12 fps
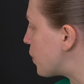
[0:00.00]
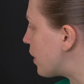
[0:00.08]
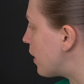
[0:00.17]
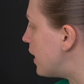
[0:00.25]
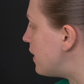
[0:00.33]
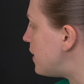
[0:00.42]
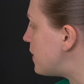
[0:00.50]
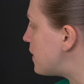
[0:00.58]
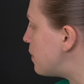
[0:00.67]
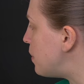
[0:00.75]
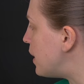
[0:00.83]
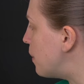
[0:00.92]
where it
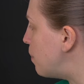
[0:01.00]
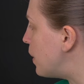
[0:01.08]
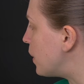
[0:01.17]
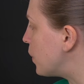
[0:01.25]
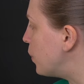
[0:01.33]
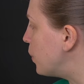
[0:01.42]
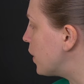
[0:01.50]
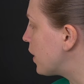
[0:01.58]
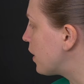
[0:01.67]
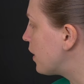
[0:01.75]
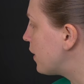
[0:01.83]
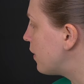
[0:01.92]
needs to be a bit
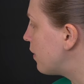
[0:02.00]
cooler.